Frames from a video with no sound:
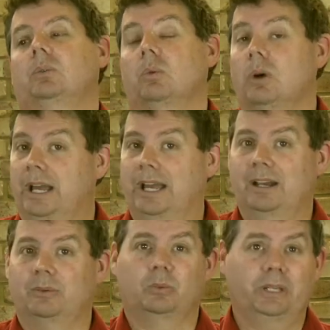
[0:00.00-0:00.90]

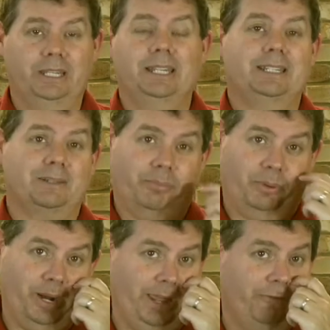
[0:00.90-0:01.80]
Wow, we need to
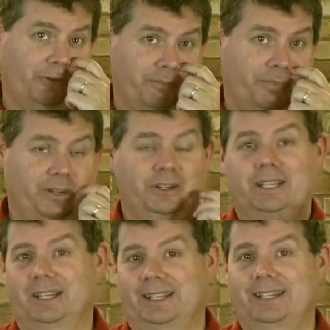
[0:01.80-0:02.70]
pray for
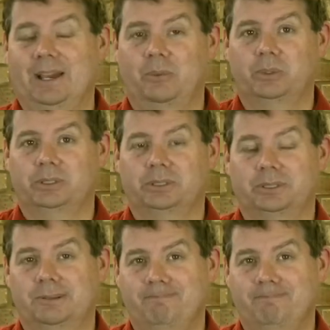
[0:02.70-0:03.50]
America and our world.